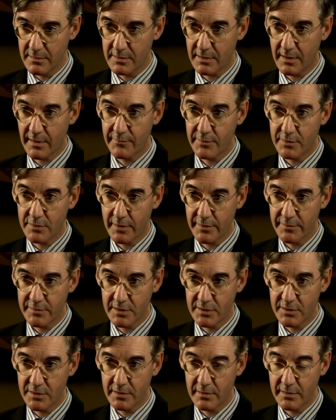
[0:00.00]
to have a
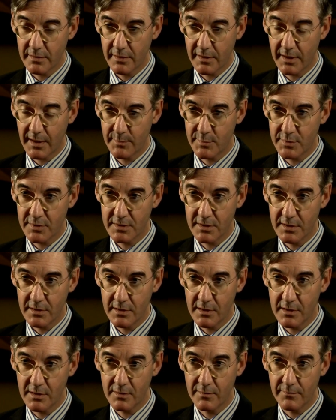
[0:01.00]
transition that kept us in
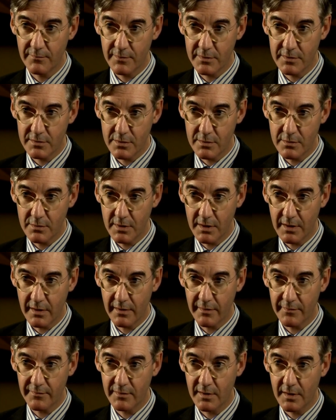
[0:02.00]
the EU for 2
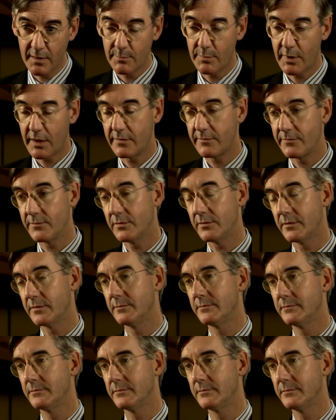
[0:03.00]
years by default.